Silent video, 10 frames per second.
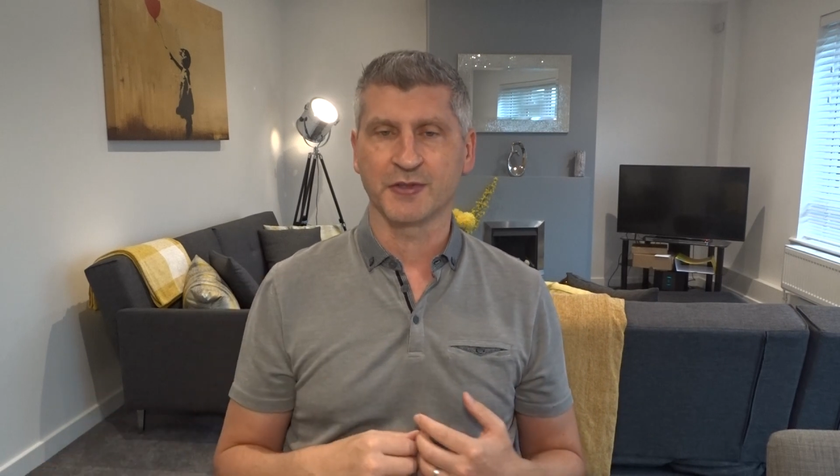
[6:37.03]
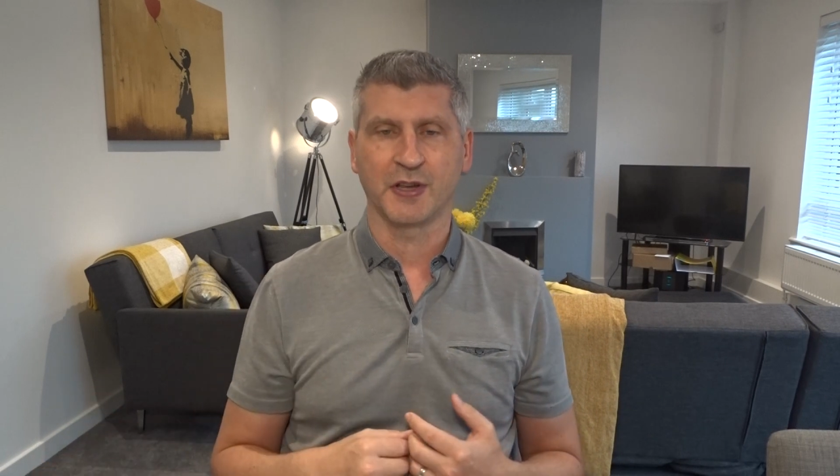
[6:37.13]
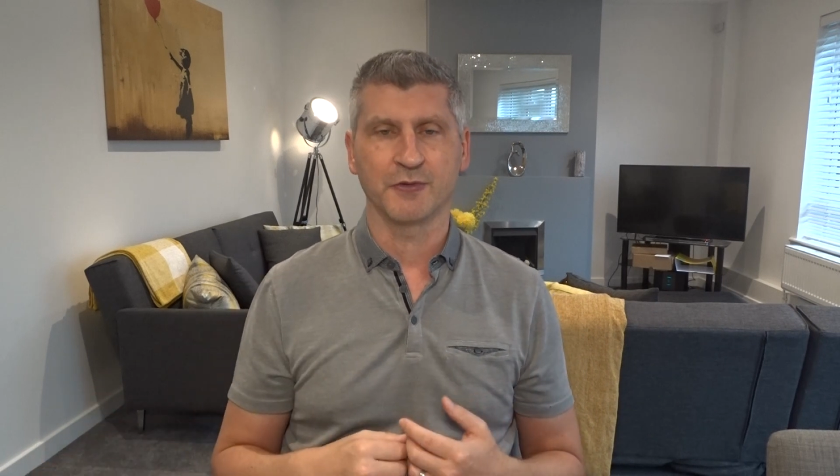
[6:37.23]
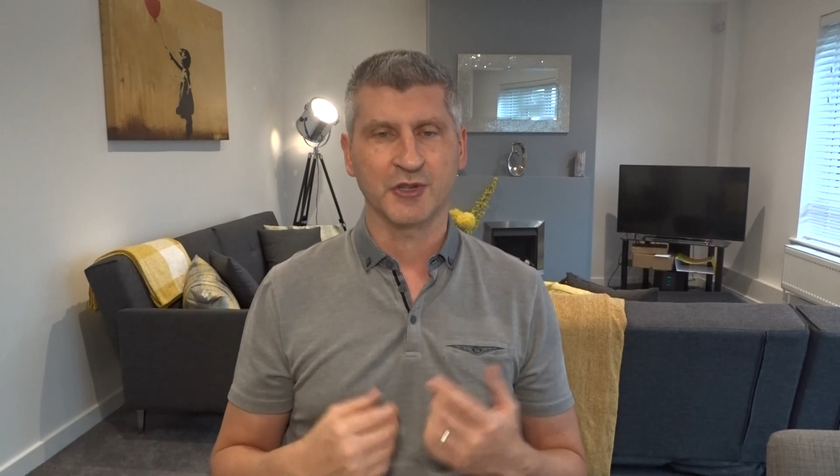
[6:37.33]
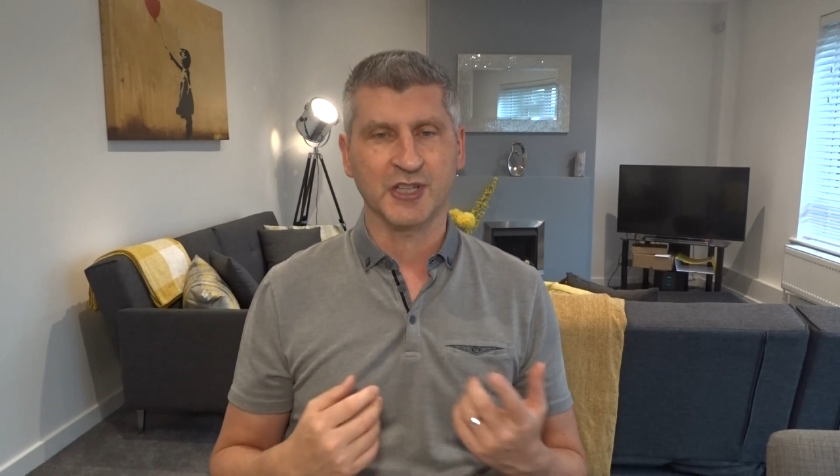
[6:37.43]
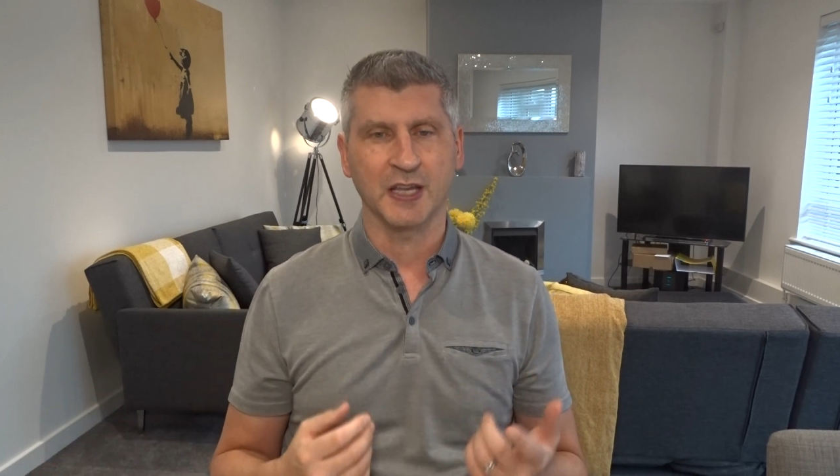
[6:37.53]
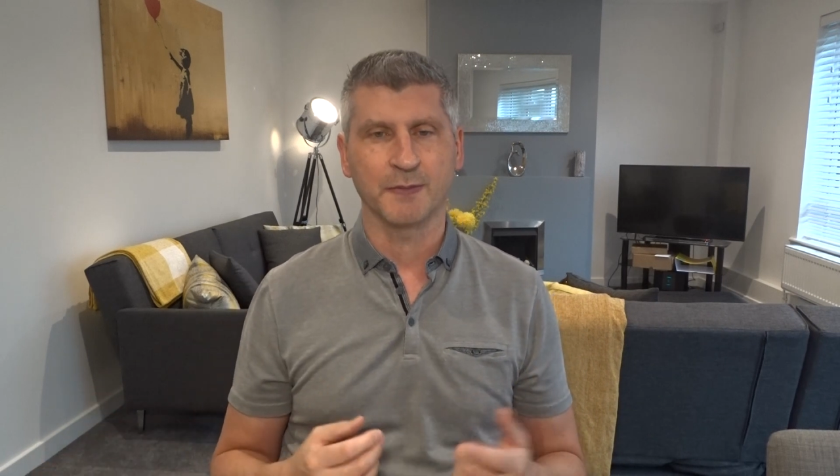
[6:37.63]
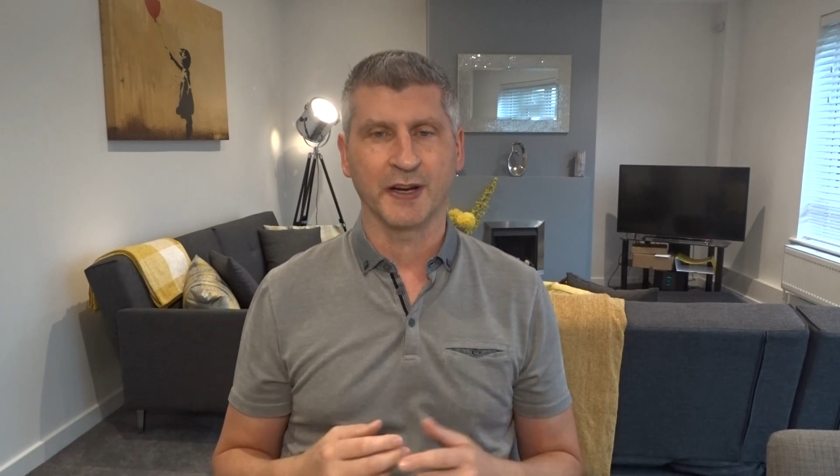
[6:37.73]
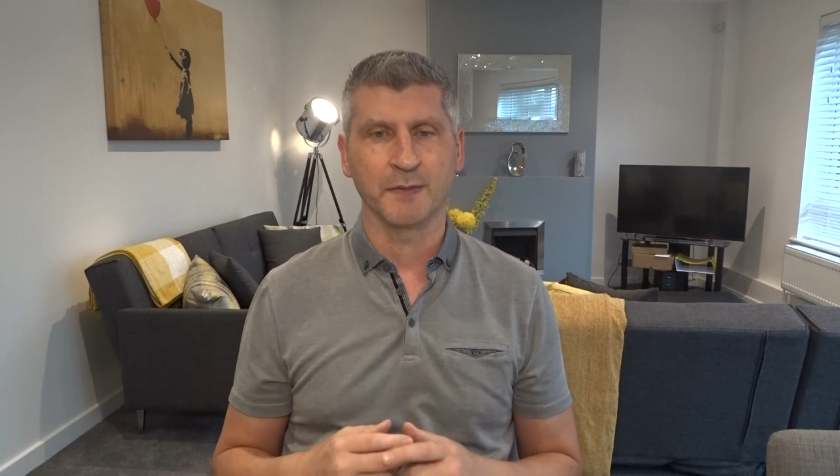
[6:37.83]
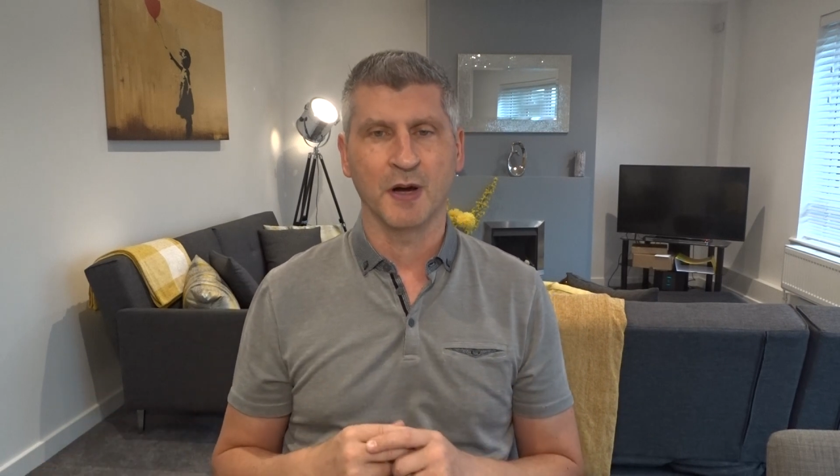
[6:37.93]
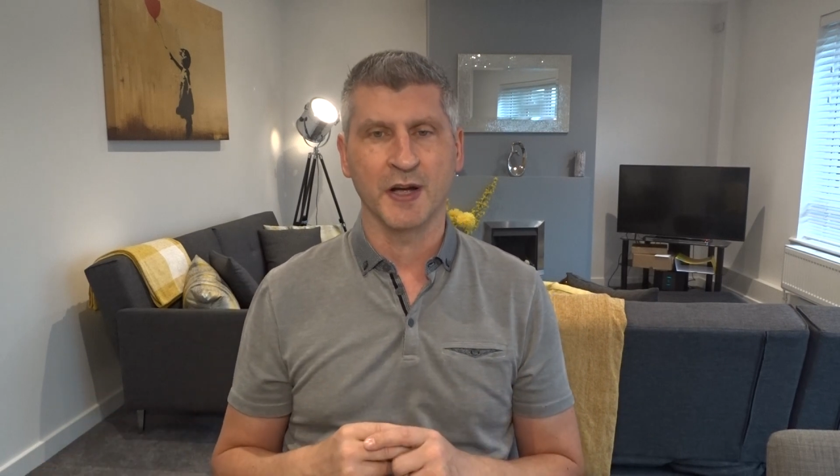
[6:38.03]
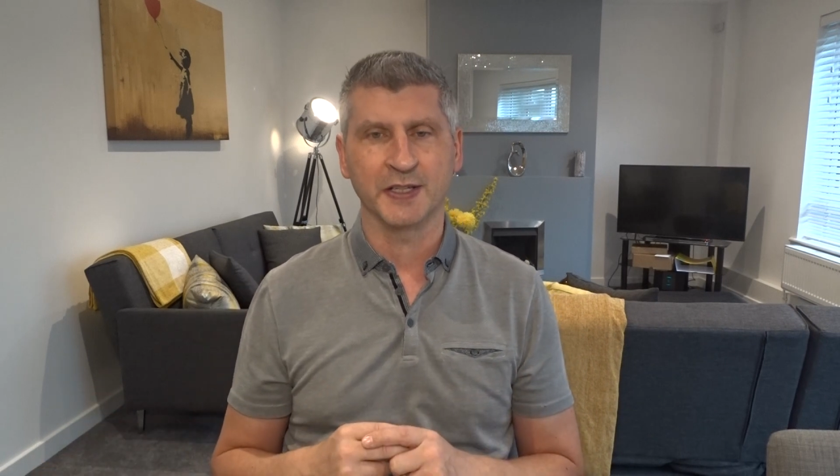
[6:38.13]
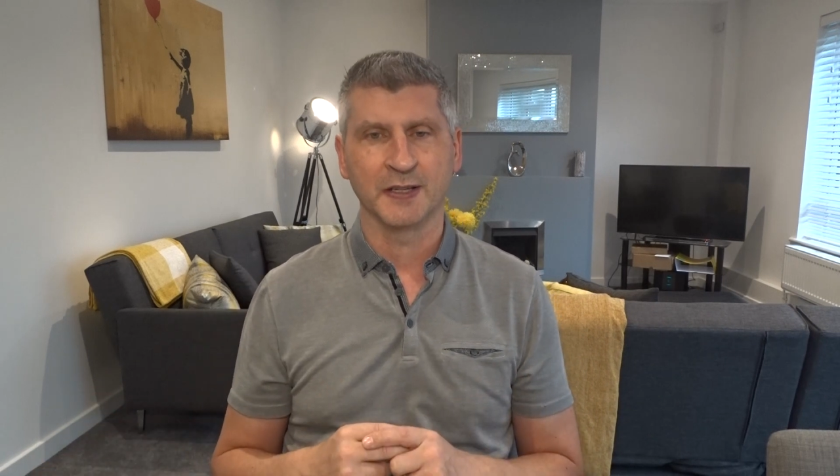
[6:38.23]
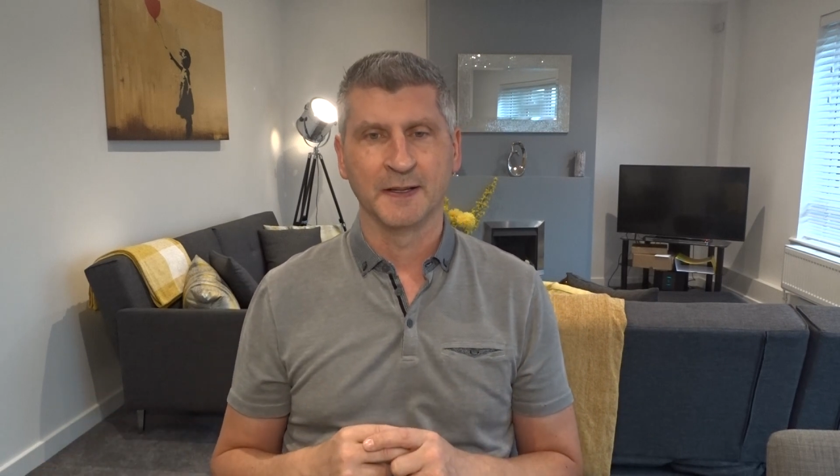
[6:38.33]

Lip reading: So just keep that in mind.